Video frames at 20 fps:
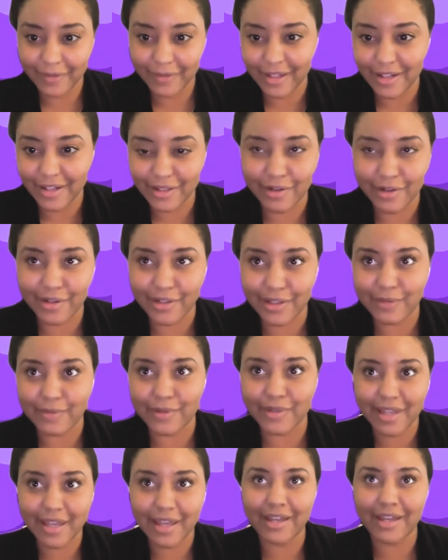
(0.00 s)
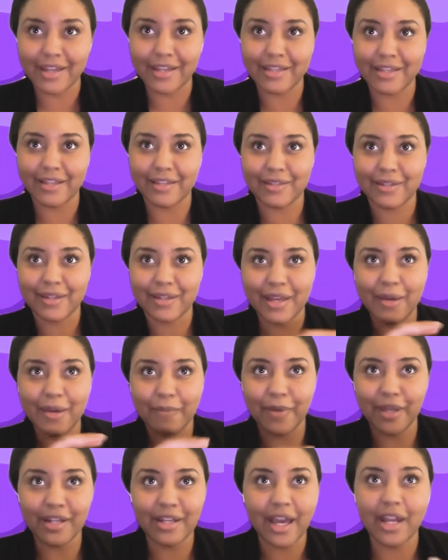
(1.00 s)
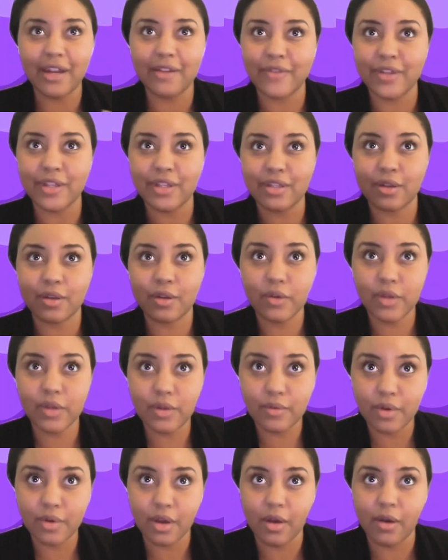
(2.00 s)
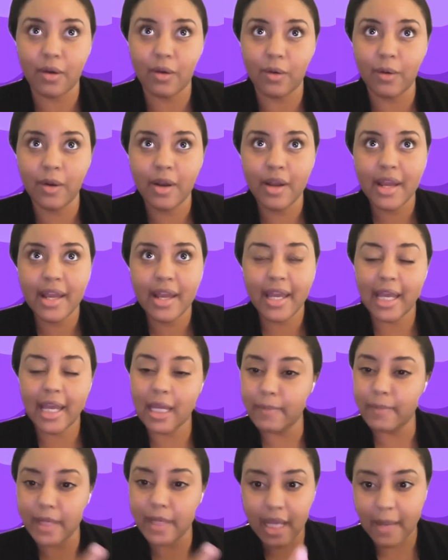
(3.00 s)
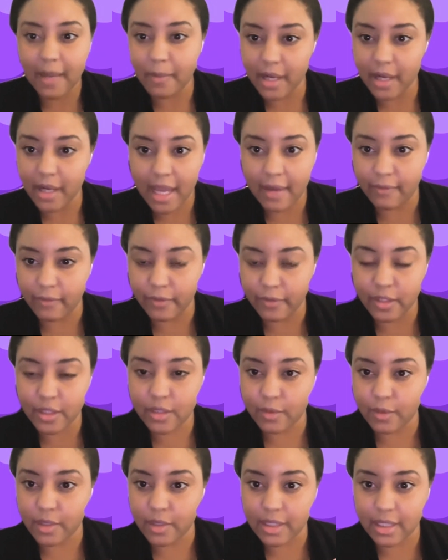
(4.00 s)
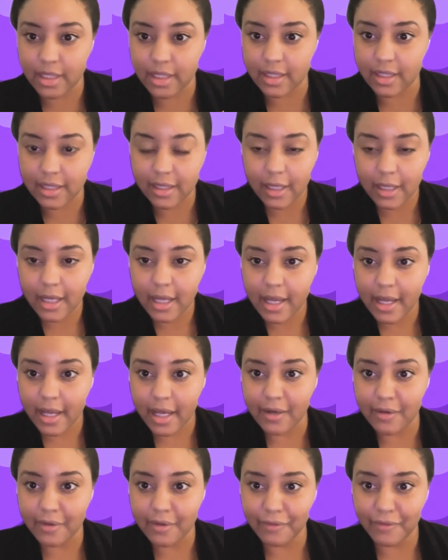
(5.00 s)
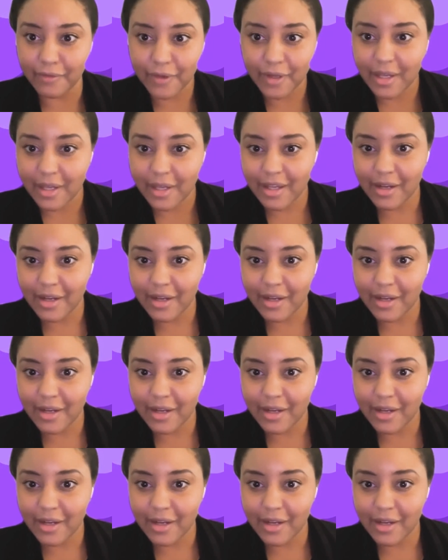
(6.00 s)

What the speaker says: And as Christie was saying, it's been kind of this who and being able to have resources kind of